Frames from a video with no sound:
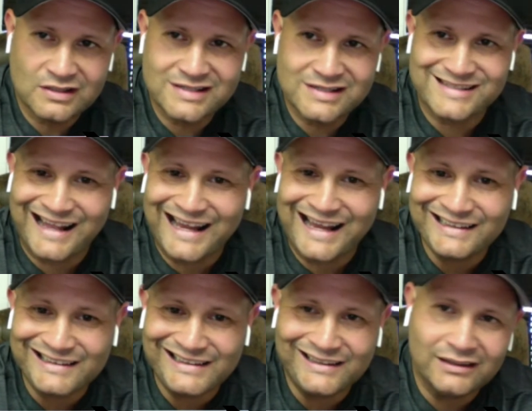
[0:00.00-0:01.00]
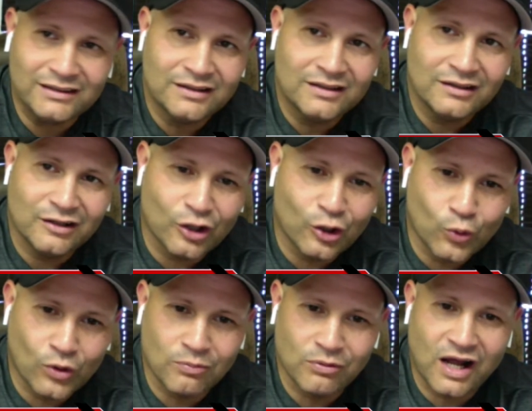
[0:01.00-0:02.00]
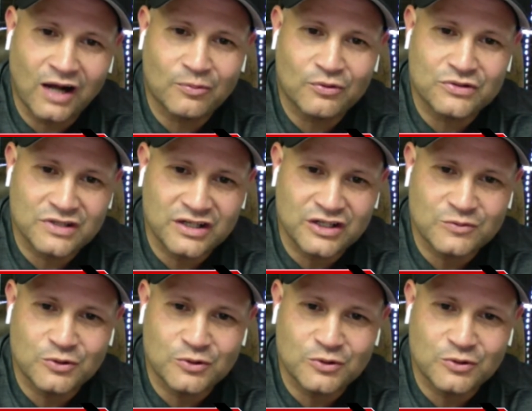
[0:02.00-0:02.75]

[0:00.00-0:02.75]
slightly lower block percentage,